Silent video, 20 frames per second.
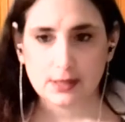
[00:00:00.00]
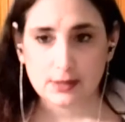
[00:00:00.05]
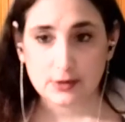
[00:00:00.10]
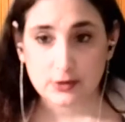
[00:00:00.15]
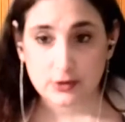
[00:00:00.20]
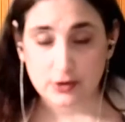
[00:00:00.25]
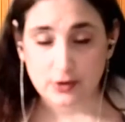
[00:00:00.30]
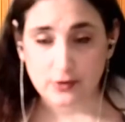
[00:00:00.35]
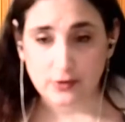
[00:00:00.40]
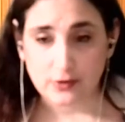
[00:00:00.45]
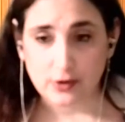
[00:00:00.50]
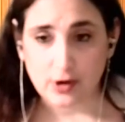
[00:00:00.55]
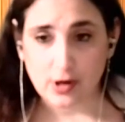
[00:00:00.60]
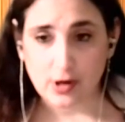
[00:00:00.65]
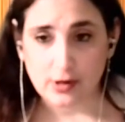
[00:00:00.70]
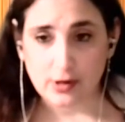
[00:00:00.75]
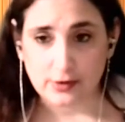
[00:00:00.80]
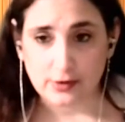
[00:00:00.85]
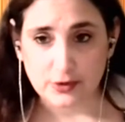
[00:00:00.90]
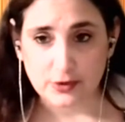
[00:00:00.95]
And so for
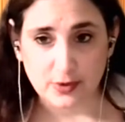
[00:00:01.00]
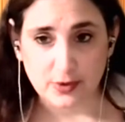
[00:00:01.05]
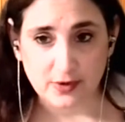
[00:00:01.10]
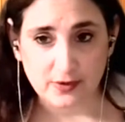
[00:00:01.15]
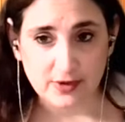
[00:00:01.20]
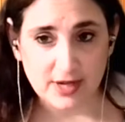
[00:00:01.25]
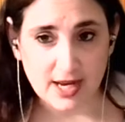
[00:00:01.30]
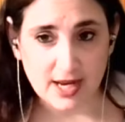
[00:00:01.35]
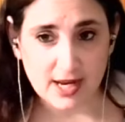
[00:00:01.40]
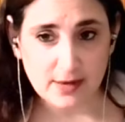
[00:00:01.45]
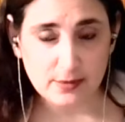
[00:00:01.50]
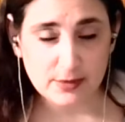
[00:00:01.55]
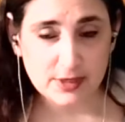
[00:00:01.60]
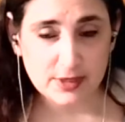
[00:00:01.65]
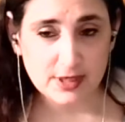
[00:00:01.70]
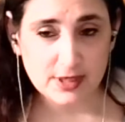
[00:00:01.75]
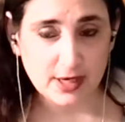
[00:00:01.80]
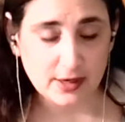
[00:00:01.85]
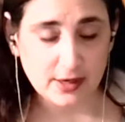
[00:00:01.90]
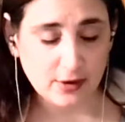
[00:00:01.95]
all those we've
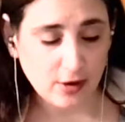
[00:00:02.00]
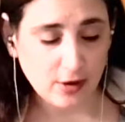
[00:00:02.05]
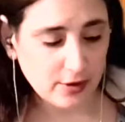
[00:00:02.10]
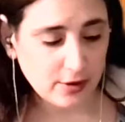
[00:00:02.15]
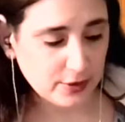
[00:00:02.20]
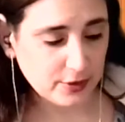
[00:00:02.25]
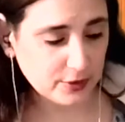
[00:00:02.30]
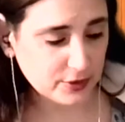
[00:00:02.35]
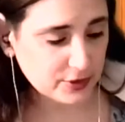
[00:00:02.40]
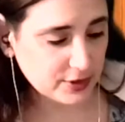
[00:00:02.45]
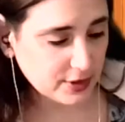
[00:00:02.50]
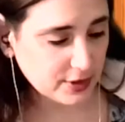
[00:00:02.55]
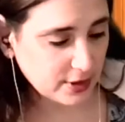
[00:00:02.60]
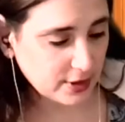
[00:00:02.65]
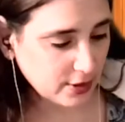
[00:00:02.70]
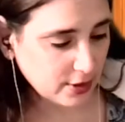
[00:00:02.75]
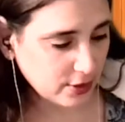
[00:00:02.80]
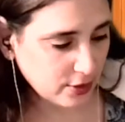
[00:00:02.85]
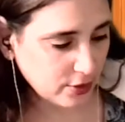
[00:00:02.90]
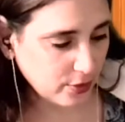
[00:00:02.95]
named and all those
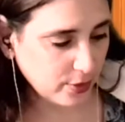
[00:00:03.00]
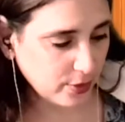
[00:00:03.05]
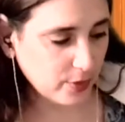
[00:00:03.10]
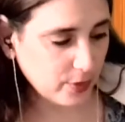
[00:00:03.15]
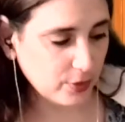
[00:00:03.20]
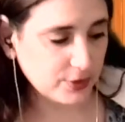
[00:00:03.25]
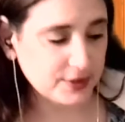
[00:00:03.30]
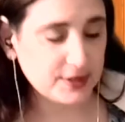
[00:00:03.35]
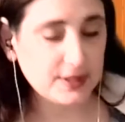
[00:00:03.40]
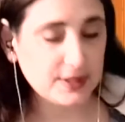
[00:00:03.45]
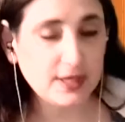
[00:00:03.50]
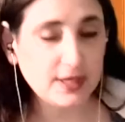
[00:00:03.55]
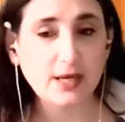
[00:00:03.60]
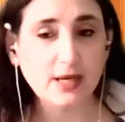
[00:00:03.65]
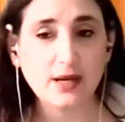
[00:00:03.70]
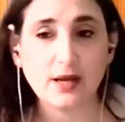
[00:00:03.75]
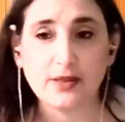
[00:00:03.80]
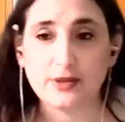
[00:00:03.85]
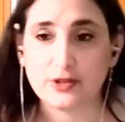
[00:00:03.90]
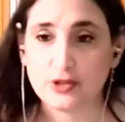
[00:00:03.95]
who we will
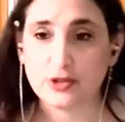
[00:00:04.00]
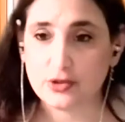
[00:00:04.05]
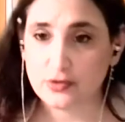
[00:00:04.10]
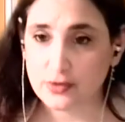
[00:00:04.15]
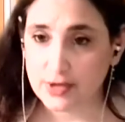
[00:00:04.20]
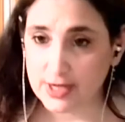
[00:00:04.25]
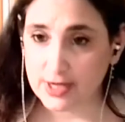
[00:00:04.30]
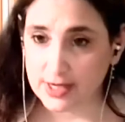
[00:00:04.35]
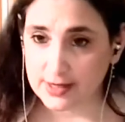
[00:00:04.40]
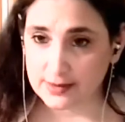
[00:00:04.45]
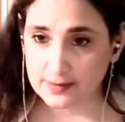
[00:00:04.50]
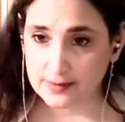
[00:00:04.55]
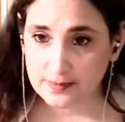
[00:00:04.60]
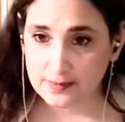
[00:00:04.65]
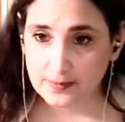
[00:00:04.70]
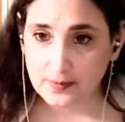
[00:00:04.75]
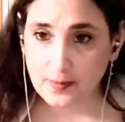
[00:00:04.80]
see on the screen,